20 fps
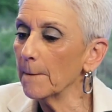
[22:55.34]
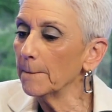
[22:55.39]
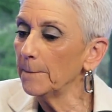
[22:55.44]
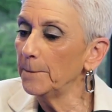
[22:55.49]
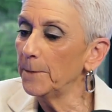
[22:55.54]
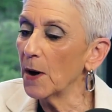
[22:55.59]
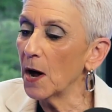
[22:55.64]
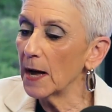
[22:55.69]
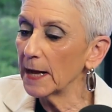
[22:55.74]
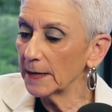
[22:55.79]

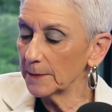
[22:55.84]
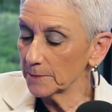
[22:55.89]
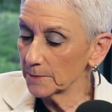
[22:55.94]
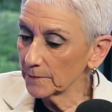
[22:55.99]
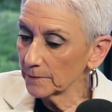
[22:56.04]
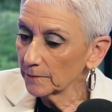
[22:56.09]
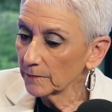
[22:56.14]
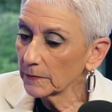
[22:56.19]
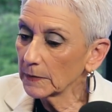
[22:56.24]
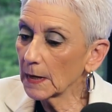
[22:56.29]
But
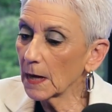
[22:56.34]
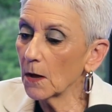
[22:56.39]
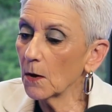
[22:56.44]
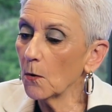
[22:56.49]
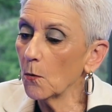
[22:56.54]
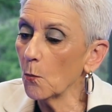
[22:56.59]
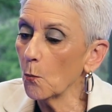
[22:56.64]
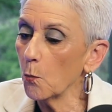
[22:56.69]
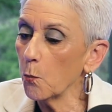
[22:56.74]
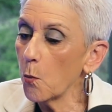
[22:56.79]

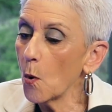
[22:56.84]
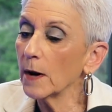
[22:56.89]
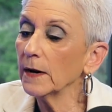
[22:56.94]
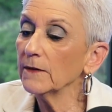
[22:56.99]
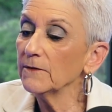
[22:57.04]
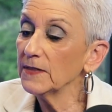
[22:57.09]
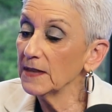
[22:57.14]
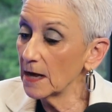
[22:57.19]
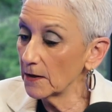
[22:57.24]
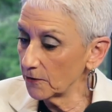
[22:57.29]
one
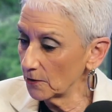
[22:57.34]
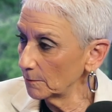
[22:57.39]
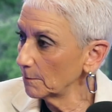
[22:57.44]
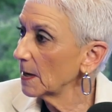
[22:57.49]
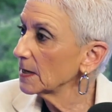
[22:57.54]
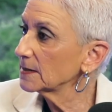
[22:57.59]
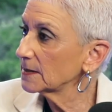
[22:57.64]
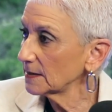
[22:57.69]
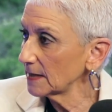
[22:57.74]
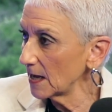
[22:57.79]
of the other
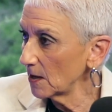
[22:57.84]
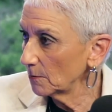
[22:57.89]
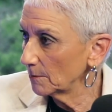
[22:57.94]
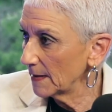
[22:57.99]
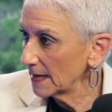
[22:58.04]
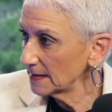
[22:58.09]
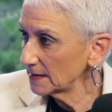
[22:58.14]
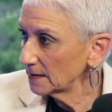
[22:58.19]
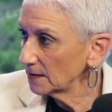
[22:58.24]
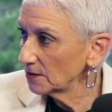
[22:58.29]
must-tell
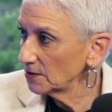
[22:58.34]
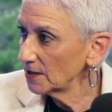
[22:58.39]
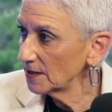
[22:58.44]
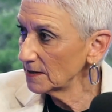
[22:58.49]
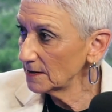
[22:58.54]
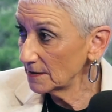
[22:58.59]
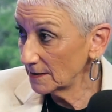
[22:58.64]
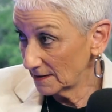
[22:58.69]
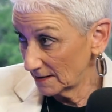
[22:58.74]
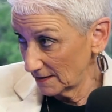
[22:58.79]

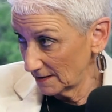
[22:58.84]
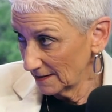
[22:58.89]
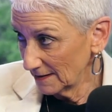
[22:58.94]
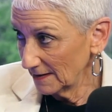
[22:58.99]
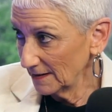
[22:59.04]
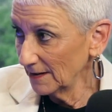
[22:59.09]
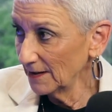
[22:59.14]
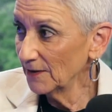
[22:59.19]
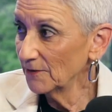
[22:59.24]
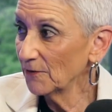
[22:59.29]
messages,
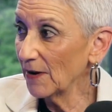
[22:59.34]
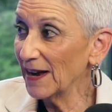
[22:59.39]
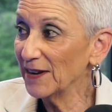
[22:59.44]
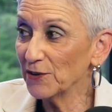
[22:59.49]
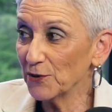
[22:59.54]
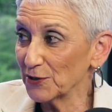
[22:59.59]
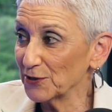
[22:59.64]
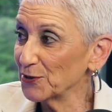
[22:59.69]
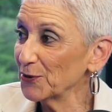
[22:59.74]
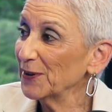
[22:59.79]
right,
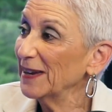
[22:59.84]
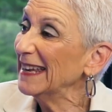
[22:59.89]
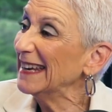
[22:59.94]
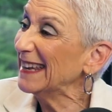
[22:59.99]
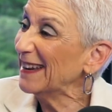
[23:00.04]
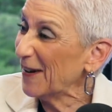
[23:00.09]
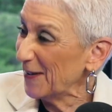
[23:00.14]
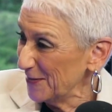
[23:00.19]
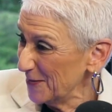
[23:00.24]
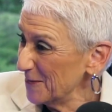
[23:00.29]
because you're
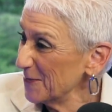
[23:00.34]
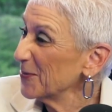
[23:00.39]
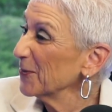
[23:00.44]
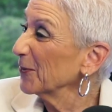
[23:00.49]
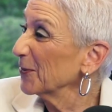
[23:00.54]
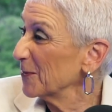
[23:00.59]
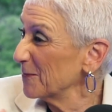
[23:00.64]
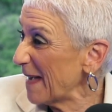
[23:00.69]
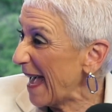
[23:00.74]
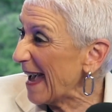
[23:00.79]
hitting on them through
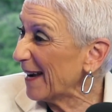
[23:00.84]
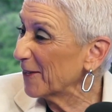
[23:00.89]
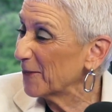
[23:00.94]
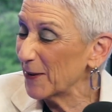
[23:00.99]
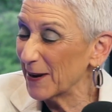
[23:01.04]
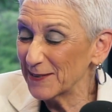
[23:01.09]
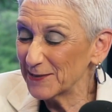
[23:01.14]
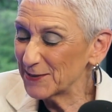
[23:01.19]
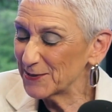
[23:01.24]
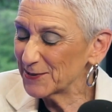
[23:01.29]
the back
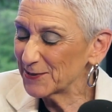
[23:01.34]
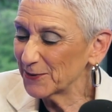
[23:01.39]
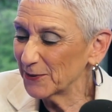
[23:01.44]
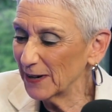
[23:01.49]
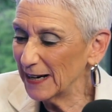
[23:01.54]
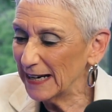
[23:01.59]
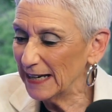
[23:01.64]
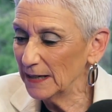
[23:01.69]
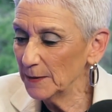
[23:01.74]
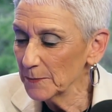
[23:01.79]
way, which is
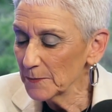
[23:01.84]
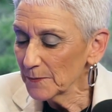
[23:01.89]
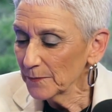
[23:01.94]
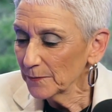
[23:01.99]
great,